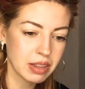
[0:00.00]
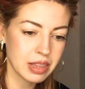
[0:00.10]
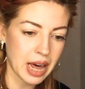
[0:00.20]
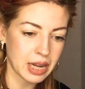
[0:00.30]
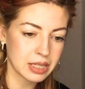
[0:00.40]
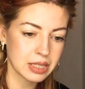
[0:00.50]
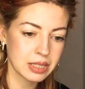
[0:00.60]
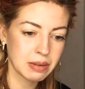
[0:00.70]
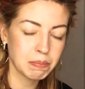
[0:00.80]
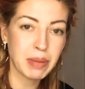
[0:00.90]
that
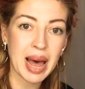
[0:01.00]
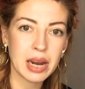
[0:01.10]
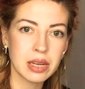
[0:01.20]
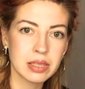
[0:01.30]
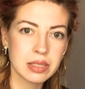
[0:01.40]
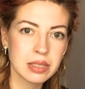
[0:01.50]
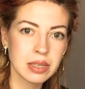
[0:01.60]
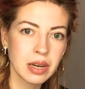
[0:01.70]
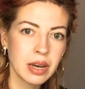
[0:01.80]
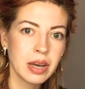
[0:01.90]
balance